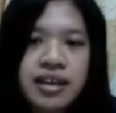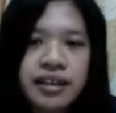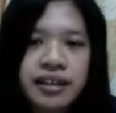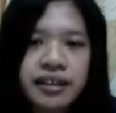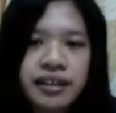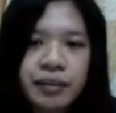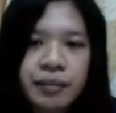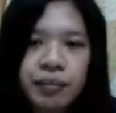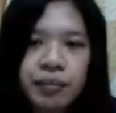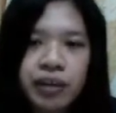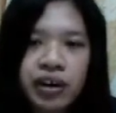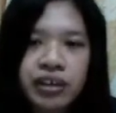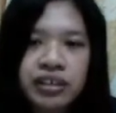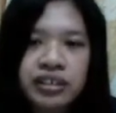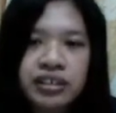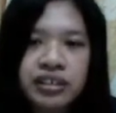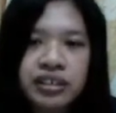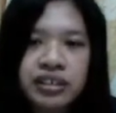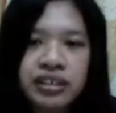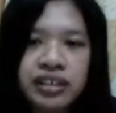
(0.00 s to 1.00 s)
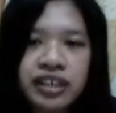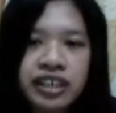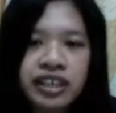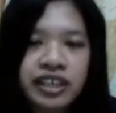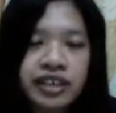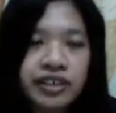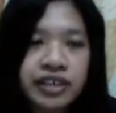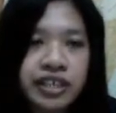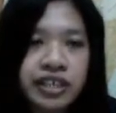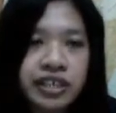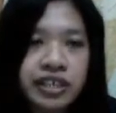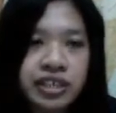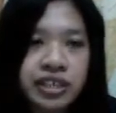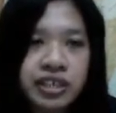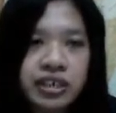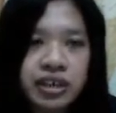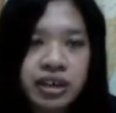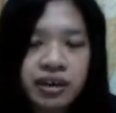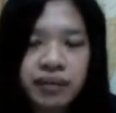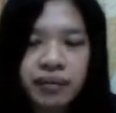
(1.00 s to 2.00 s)
They embodied a
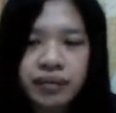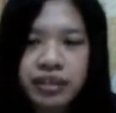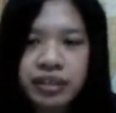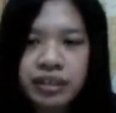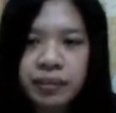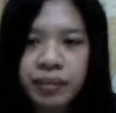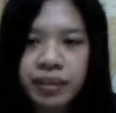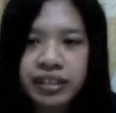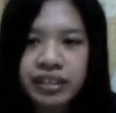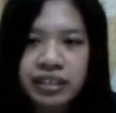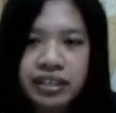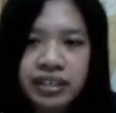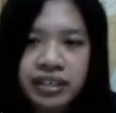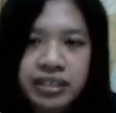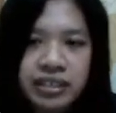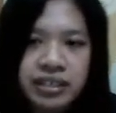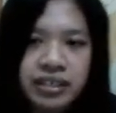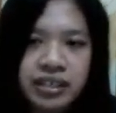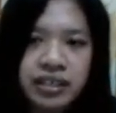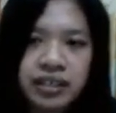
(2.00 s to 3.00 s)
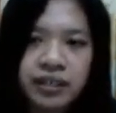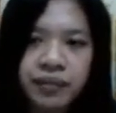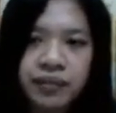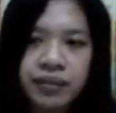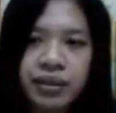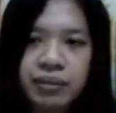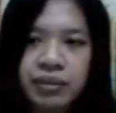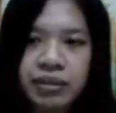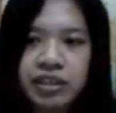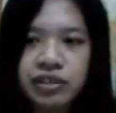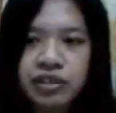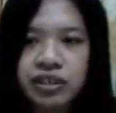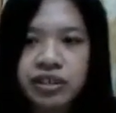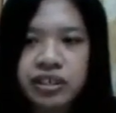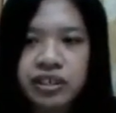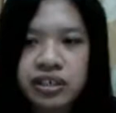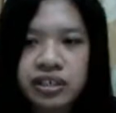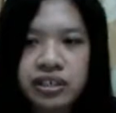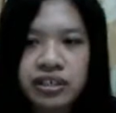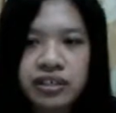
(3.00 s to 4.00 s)
declaration of independence in the female
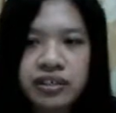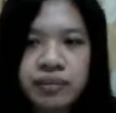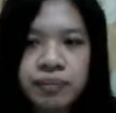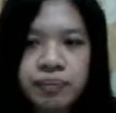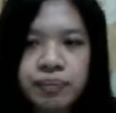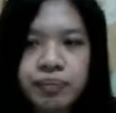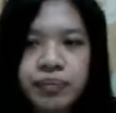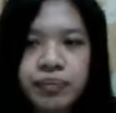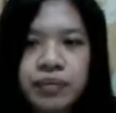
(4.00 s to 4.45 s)
tradition